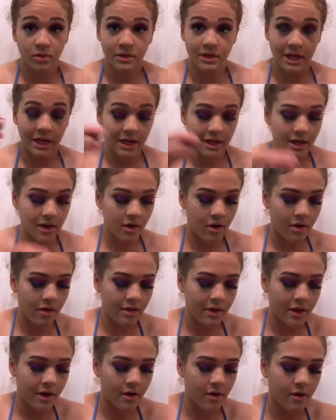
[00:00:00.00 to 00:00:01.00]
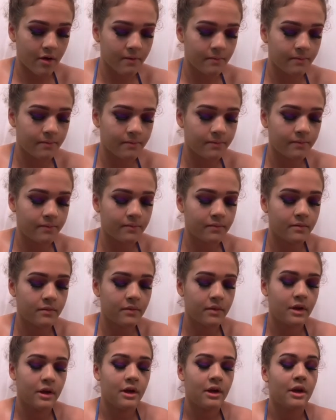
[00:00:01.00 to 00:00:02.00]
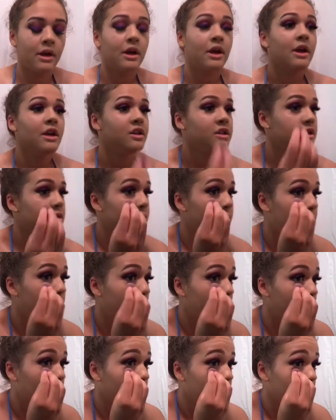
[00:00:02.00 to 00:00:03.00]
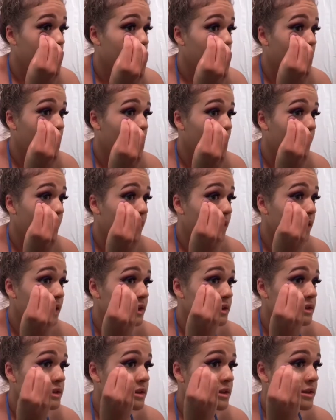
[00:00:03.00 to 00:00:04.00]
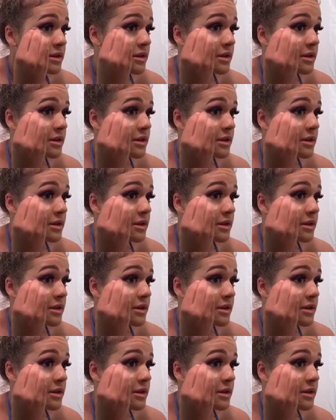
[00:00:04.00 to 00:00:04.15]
take it on there and just bake under my eyes.